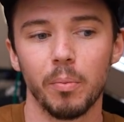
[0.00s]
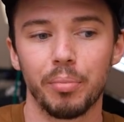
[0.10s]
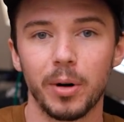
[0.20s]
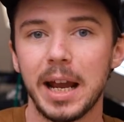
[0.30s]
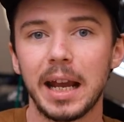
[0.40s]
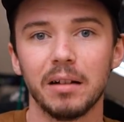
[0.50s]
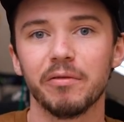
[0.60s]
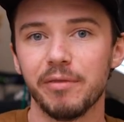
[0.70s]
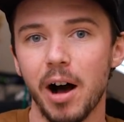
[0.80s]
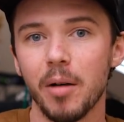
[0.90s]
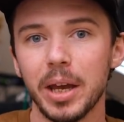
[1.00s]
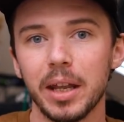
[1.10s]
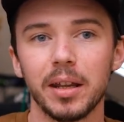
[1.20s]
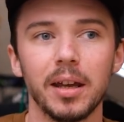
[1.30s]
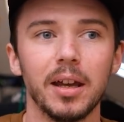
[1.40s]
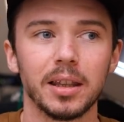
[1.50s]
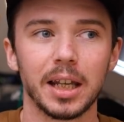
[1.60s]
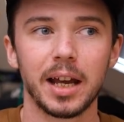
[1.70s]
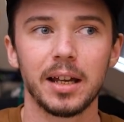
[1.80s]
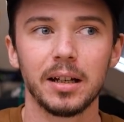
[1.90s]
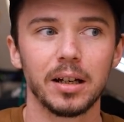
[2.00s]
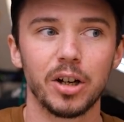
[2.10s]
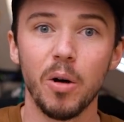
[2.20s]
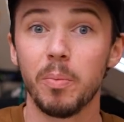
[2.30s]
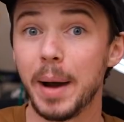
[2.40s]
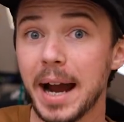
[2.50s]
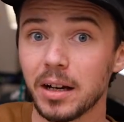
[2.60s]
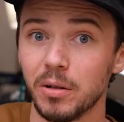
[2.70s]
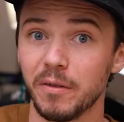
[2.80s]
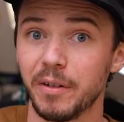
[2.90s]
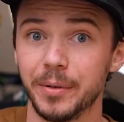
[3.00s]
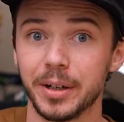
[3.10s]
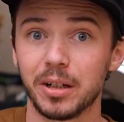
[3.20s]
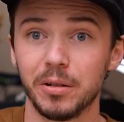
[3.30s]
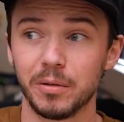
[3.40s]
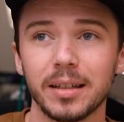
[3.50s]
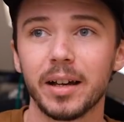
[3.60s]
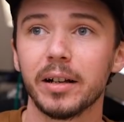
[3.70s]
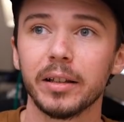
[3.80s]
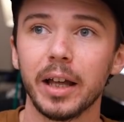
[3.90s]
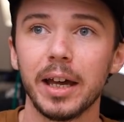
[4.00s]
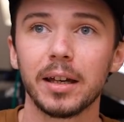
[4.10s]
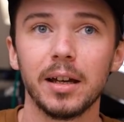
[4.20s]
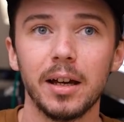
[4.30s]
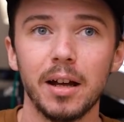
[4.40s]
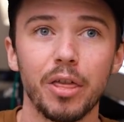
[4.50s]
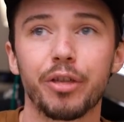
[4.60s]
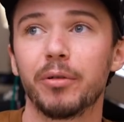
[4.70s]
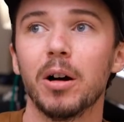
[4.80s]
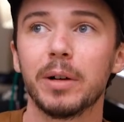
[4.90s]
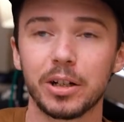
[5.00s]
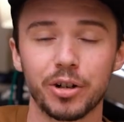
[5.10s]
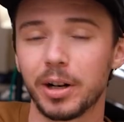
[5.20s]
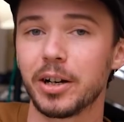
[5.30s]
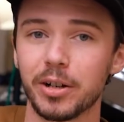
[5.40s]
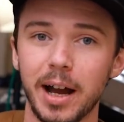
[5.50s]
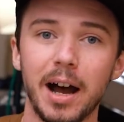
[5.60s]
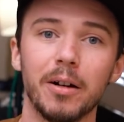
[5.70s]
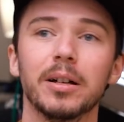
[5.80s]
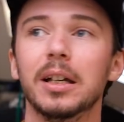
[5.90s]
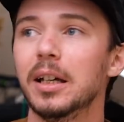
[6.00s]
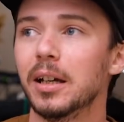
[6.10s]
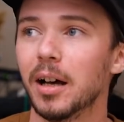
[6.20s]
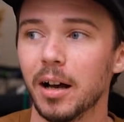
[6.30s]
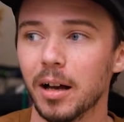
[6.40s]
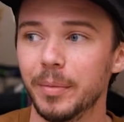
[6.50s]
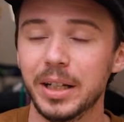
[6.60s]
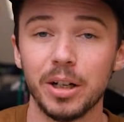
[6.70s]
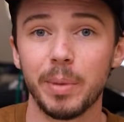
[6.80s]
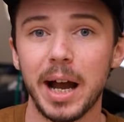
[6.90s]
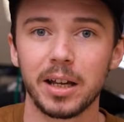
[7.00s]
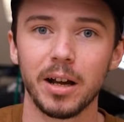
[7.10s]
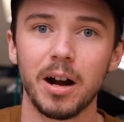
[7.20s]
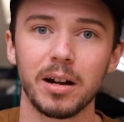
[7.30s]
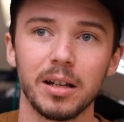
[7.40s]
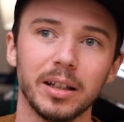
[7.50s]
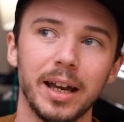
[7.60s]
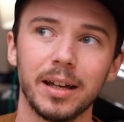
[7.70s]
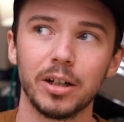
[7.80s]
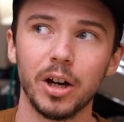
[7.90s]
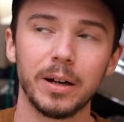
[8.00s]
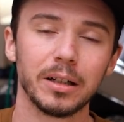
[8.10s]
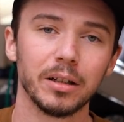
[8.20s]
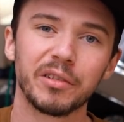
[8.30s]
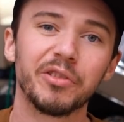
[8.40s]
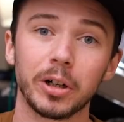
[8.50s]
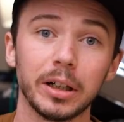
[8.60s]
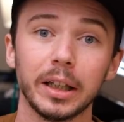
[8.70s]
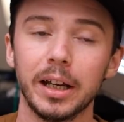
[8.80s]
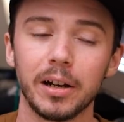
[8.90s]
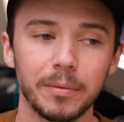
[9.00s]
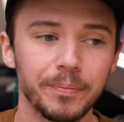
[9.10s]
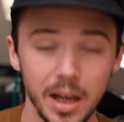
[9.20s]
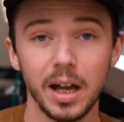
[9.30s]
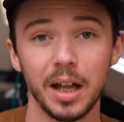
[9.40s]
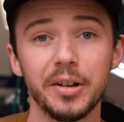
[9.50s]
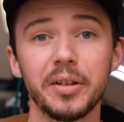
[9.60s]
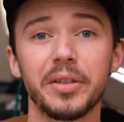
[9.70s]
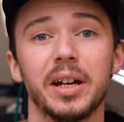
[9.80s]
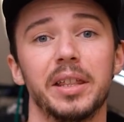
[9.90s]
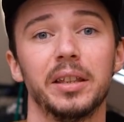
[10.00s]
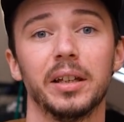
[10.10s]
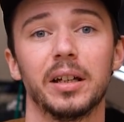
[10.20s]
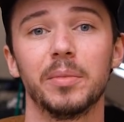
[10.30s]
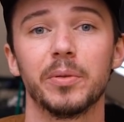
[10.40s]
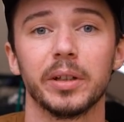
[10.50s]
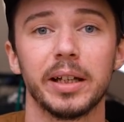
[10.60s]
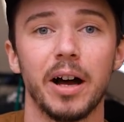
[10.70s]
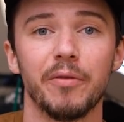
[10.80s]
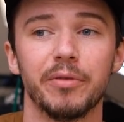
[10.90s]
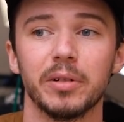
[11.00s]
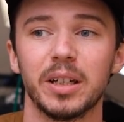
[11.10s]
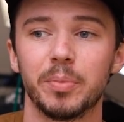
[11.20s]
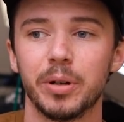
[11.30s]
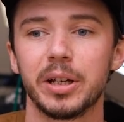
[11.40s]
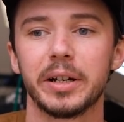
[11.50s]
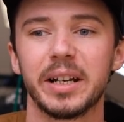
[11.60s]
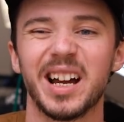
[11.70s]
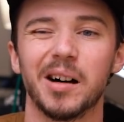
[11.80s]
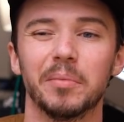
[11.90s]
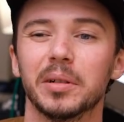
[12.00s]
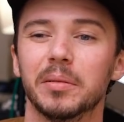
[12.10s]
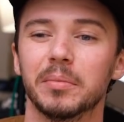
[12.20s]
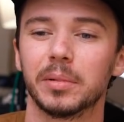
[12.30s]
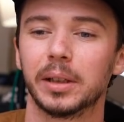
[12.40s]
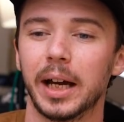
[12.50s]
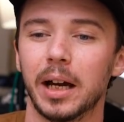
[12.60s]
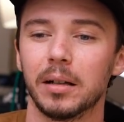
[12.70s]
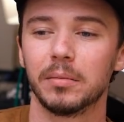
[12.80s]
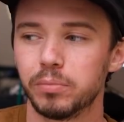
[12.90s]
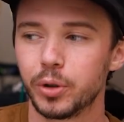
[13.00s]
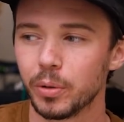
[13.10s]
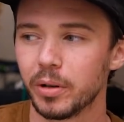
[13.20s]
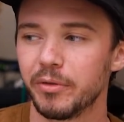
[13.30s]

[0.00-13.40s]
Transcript: brain vomit that I can go back to if I want to. It's kind of like throwing treasure out in your backyard and like going to look for it later. Another thing I think that can be really helpful is putting on an album that sort